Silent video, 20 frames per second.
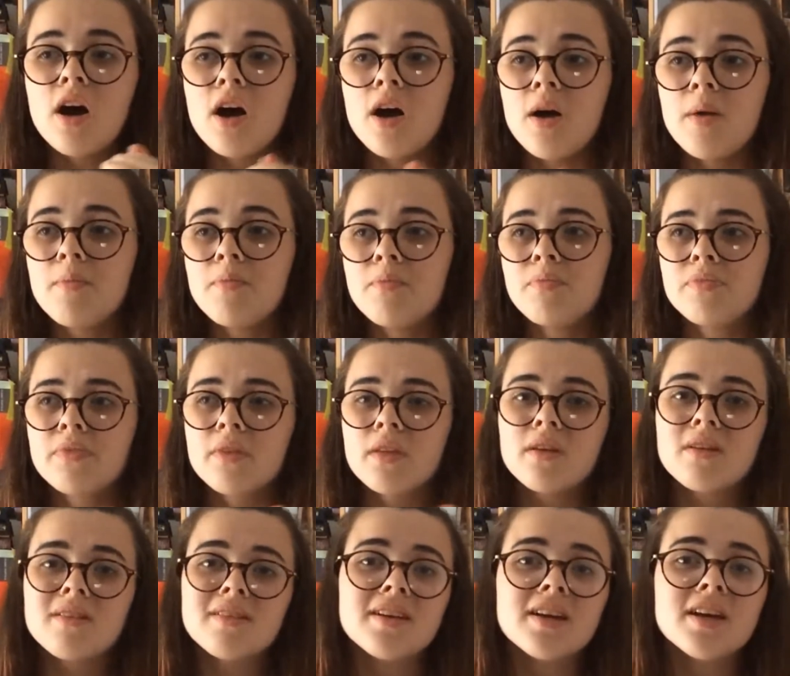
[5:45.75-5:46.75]

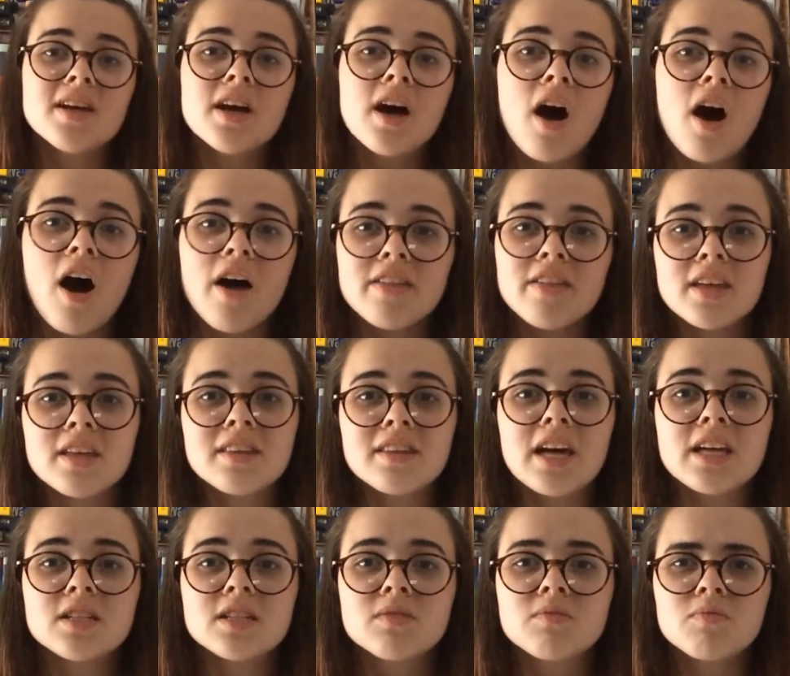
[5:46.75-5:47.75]
I think
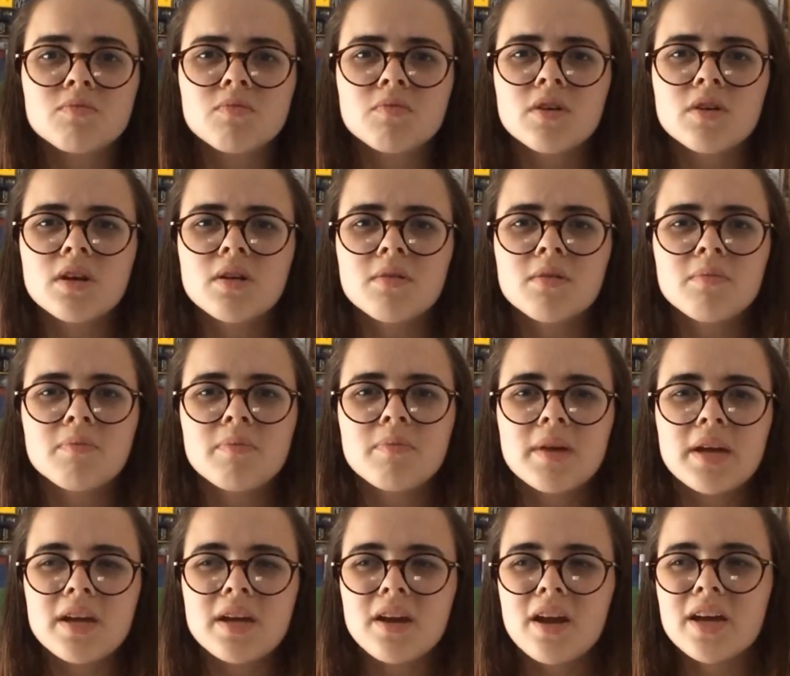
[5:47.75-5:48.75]
that's gonna
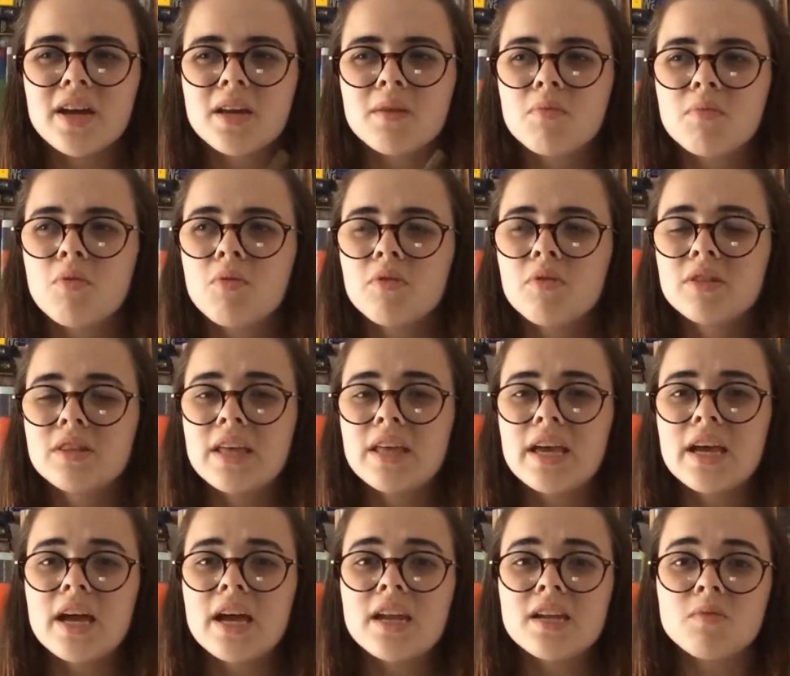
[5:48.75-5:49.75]
be like an important
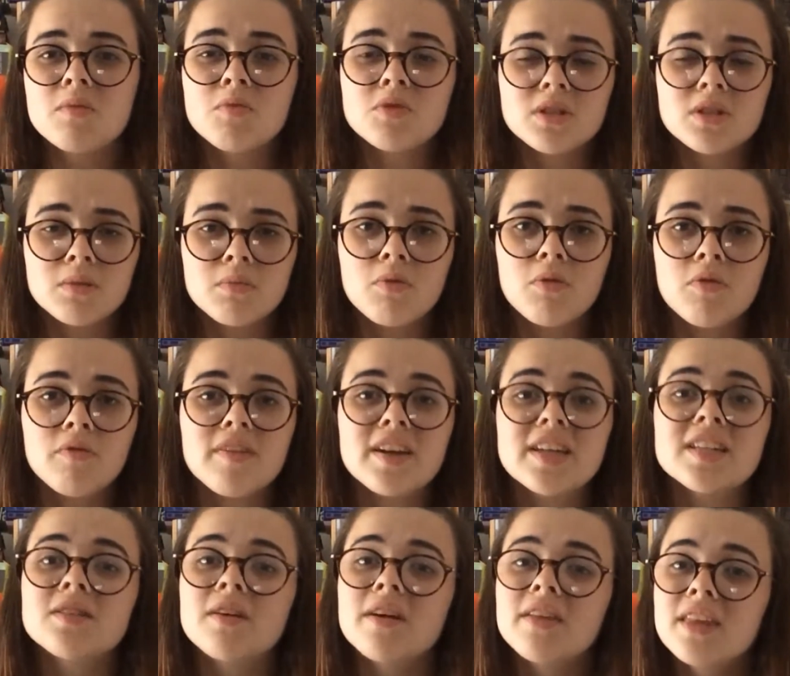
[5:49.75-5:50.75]
thing, and it was an important
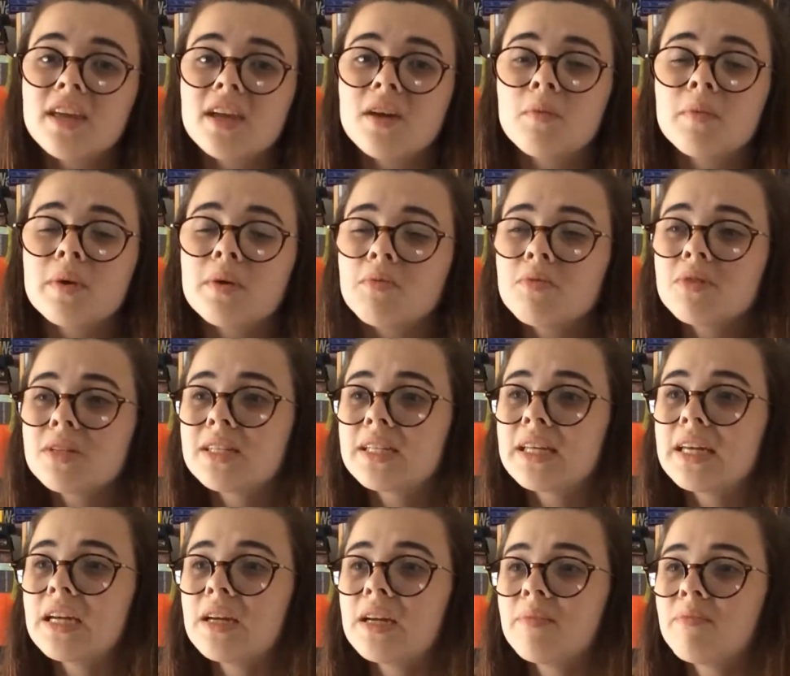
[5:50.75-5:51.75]
thing, so I think we will
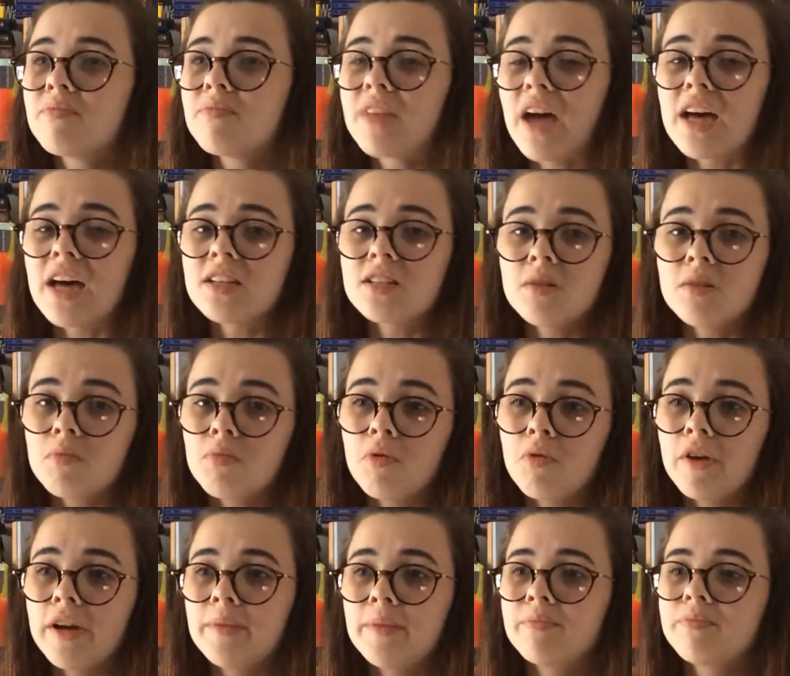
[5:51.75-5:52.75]
see that at some
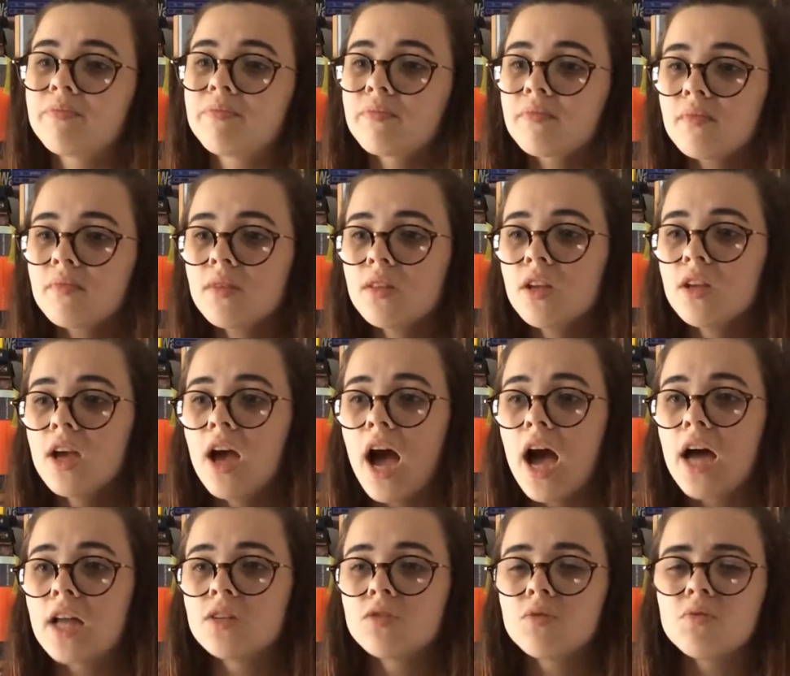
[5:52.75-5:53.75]
point.
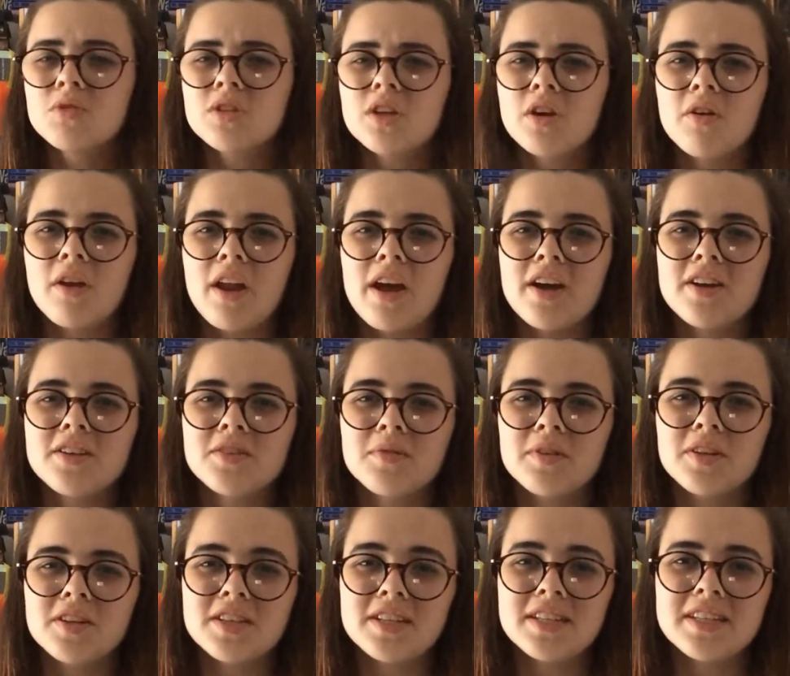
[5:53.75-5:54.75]
And also, like, I don't
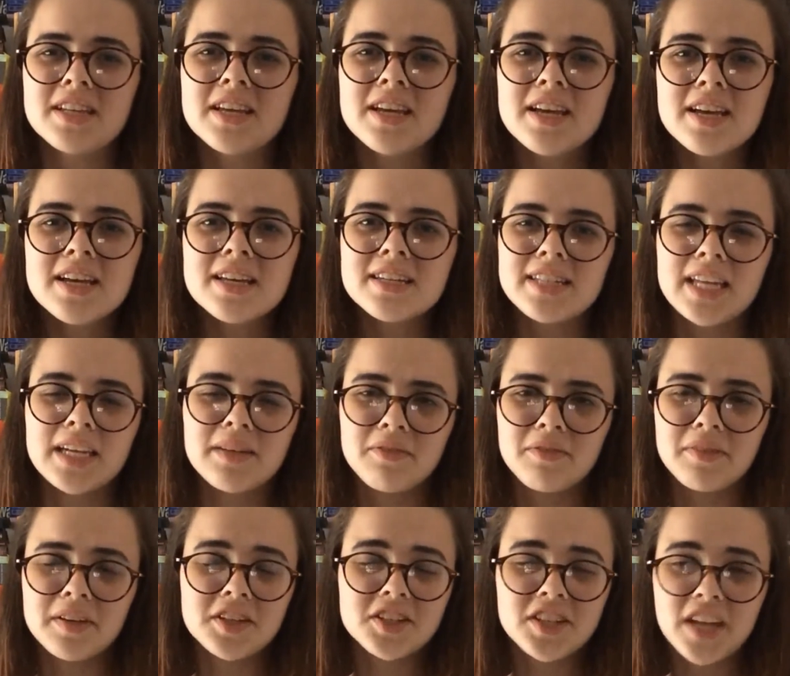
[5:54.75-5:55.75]
want to just say
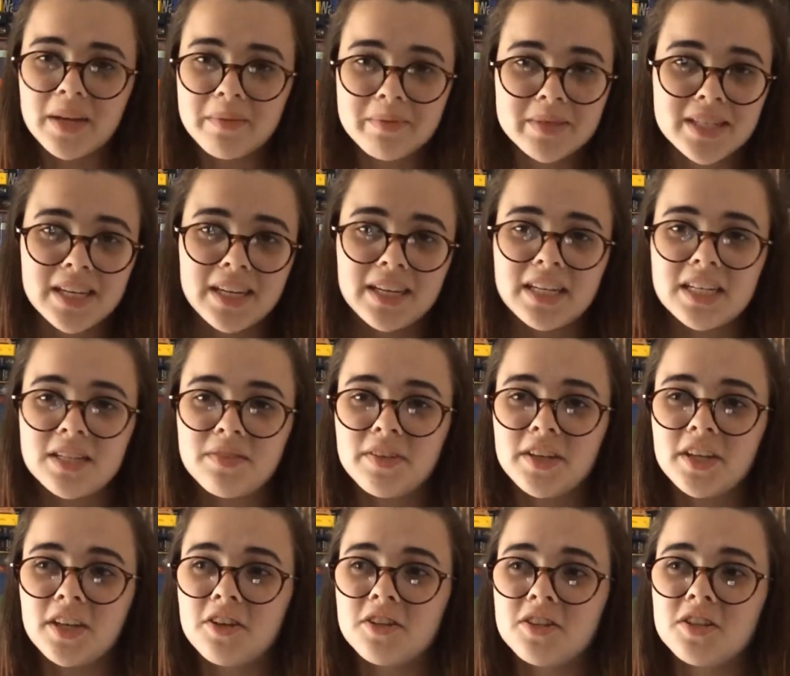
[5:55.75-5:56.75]
everything Seamus said in his
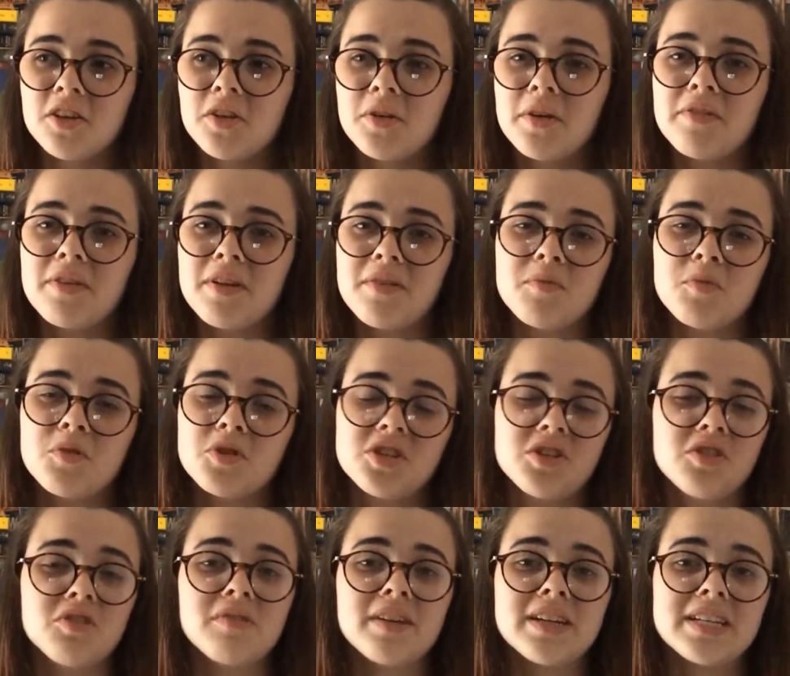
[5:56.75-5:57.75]
video, so if you haven't
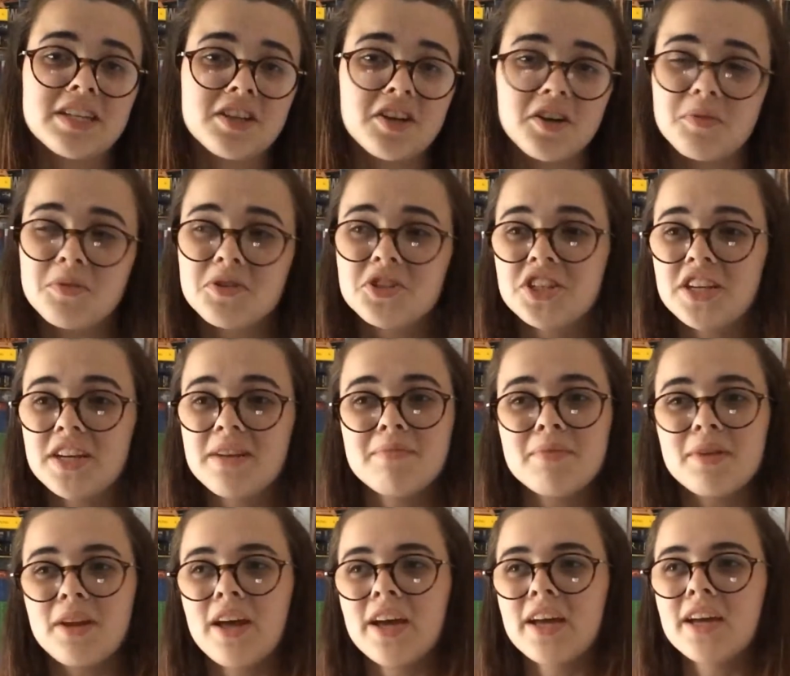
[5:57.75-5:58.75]
watched it already, go watch it.
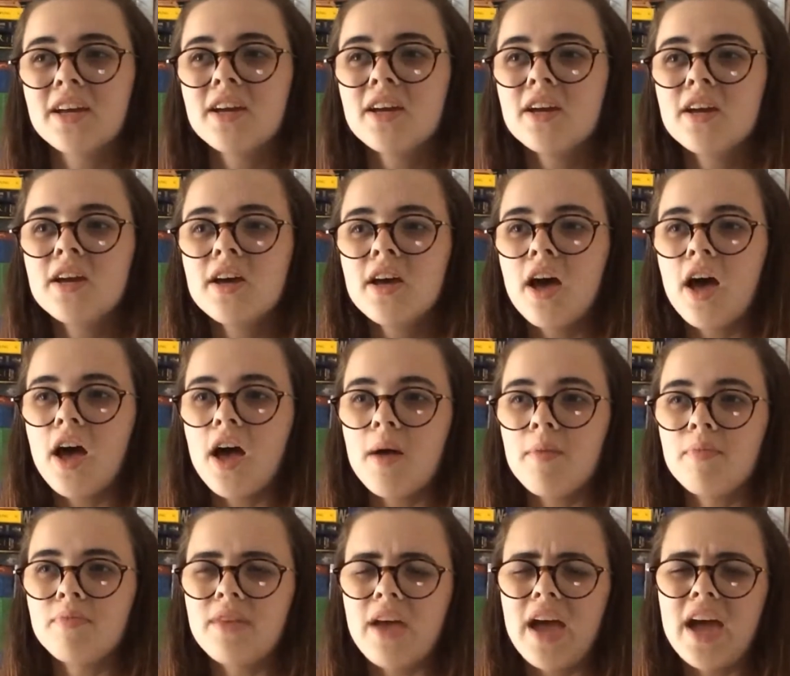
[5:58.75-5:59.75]
But like,
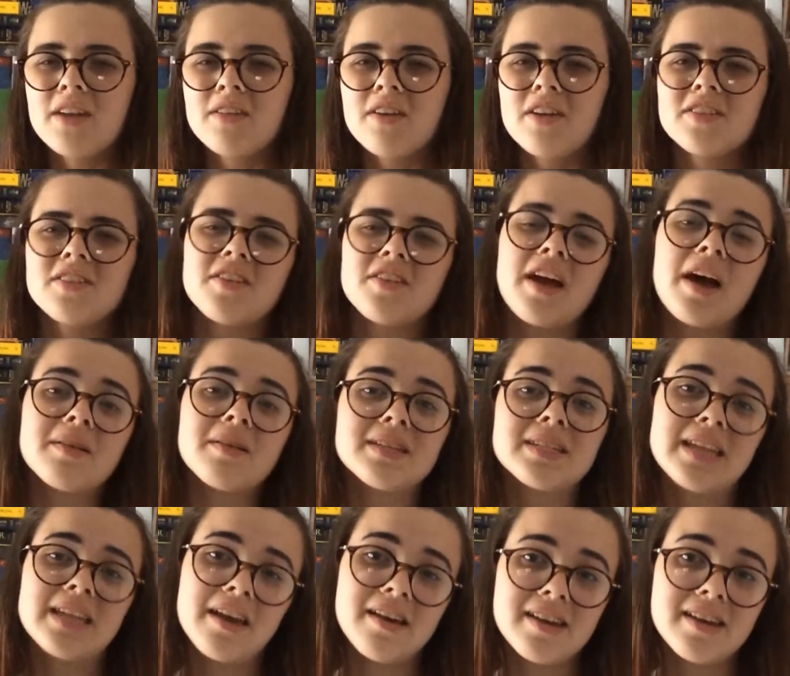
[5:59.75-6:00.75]
the head, I don't know how
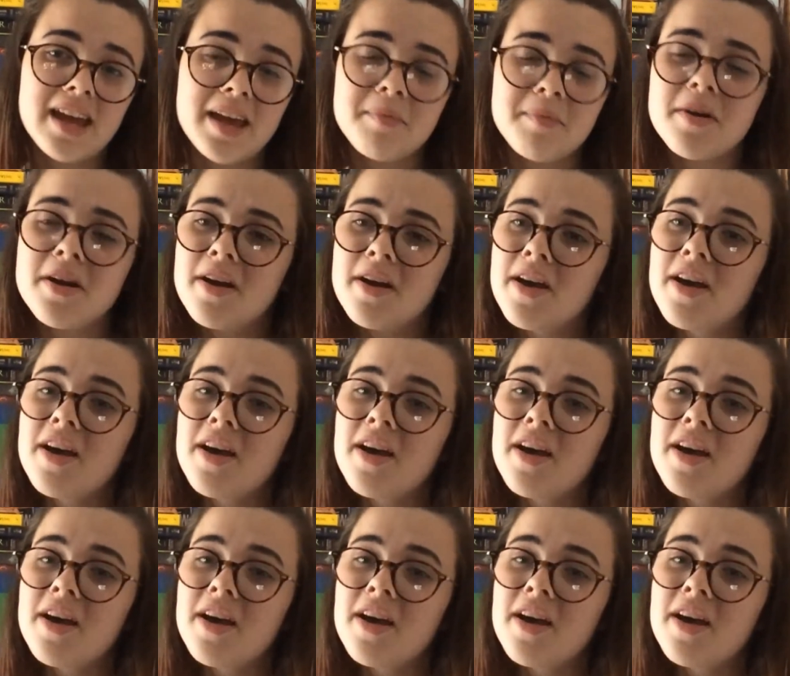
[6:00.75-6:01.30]
to say her name,